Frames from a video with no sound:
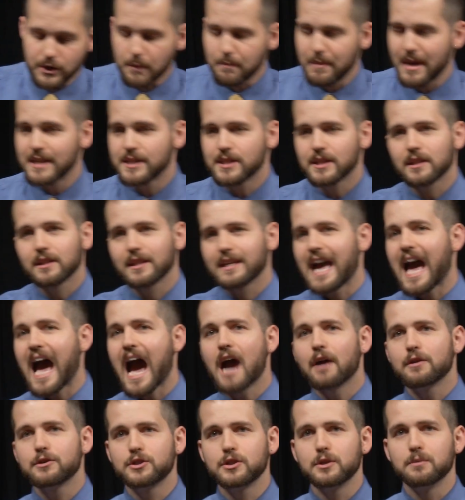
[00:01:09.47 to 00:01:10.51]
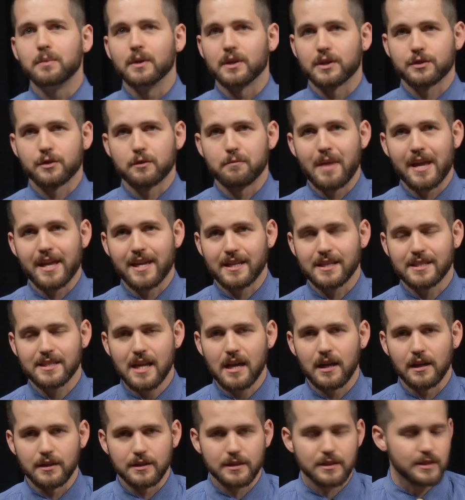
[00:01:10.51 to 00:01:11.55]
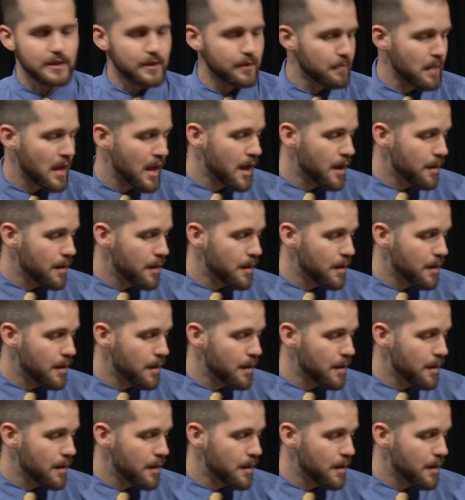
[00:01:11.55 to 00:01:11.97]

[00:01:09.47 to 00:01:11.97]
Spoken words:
are basically how-to books for making cells.